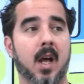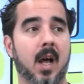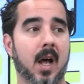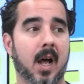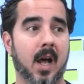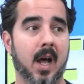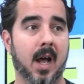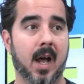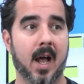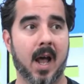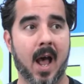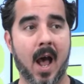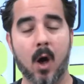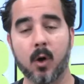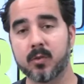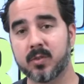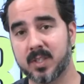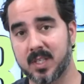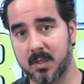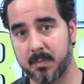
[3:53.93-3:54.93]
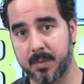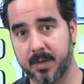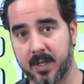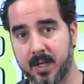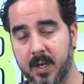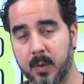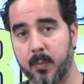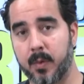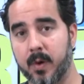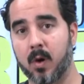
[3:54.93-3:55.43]

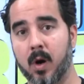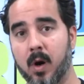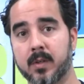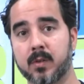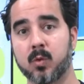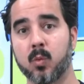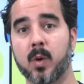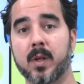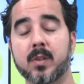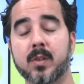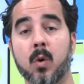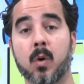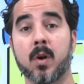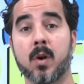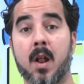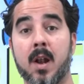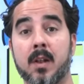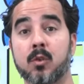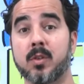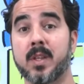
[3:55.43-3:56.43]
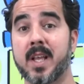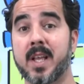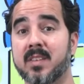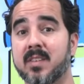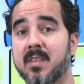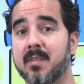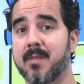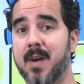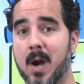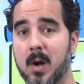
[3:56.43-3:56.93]
housekeeping in regards to what's going on in
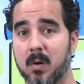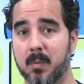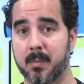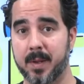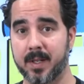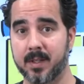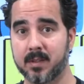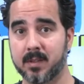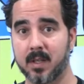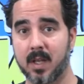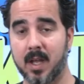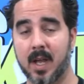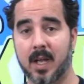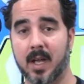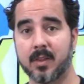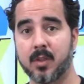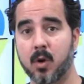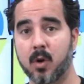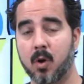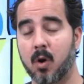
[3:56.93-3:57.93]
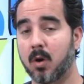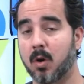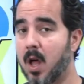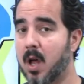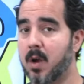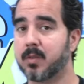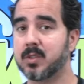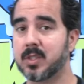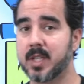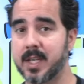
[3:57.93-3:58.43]
today's environment. There are a
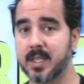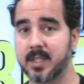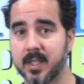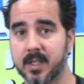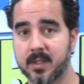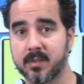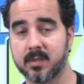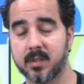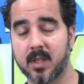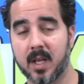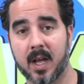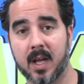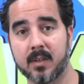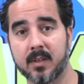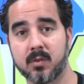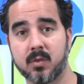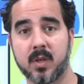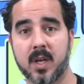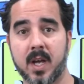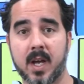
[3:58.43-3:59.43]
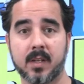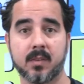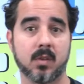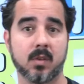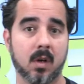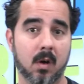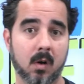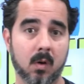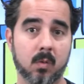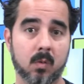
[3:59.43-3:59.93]
lot of changes. As you guys
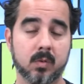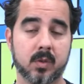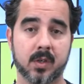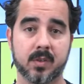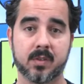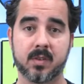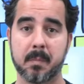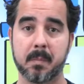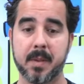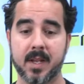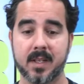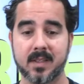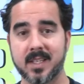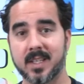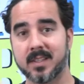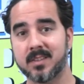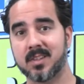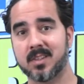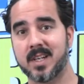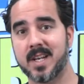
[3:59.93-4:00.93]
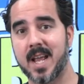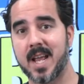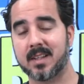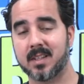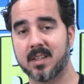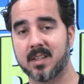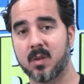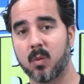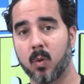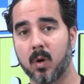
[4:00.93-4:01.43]
know, there's a big
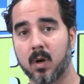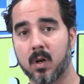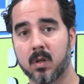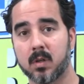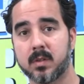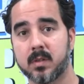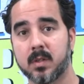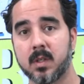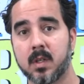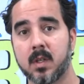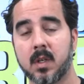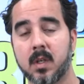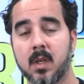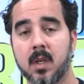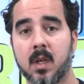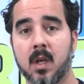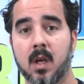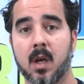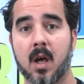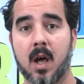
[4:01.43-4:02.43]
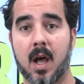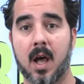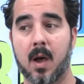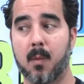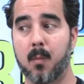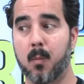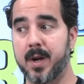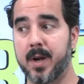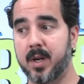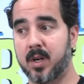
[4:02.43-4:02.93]
disconnect in the world
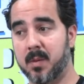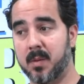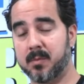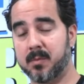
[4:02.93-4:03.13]
when it